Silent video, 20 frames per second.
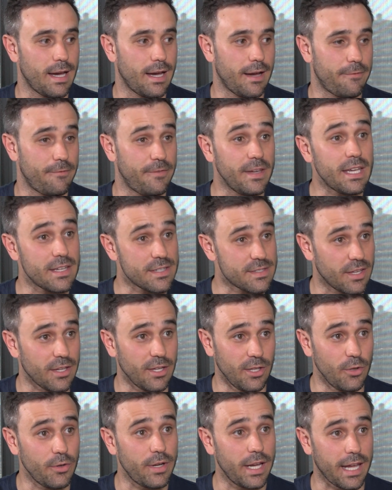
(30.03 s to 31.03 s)
figures that
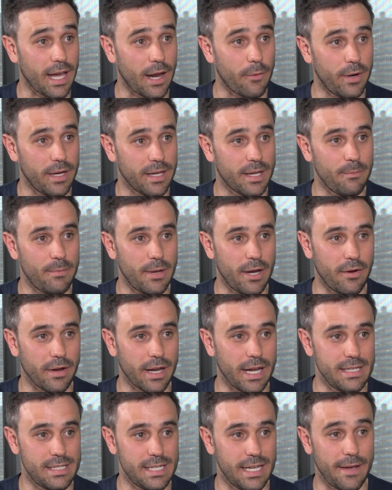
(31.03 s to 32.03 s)
you're looking at when comparing
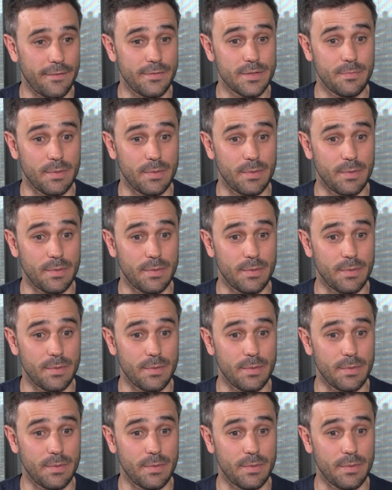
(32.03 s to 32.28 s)
ETFs,